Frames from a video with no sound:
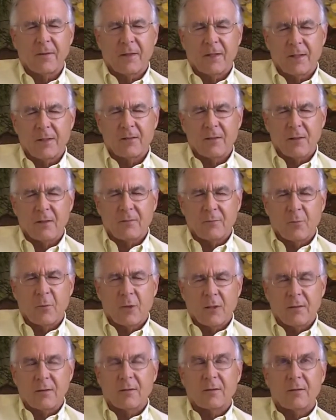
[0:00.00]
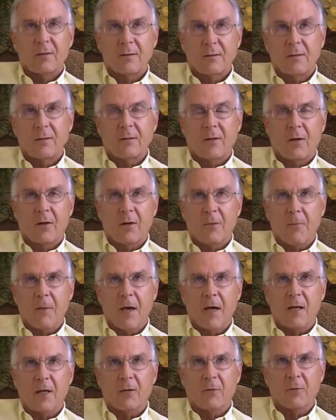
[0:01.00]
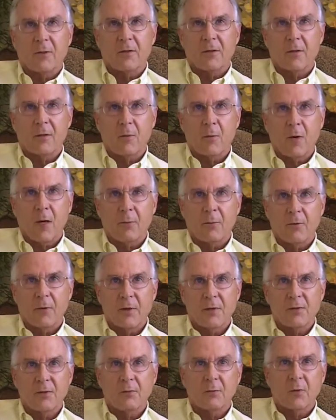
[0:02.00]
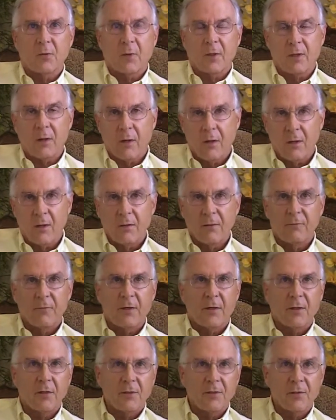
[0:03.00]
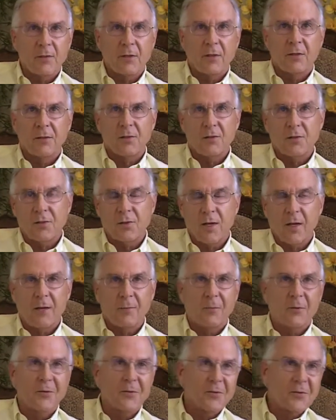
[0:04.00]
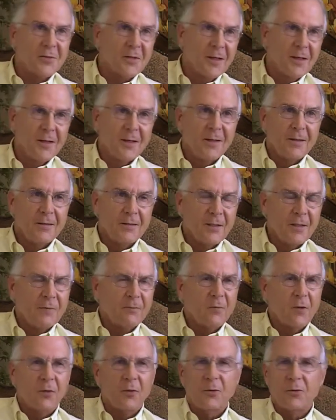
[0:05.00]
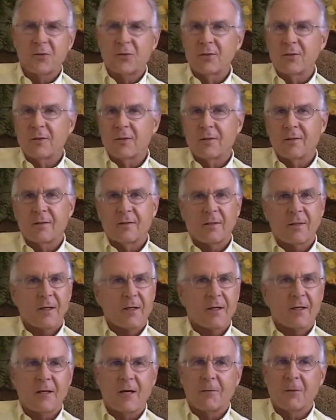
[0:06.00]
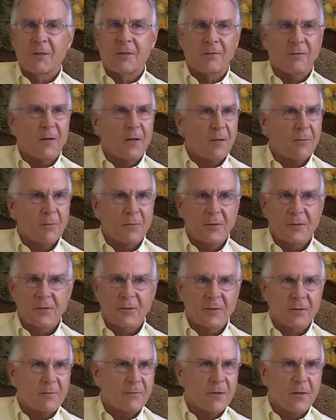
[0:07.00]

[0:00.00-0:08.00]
and it wasn't automatic with the cooperation between all the various cities, chambers, Team Volusia, the economic developments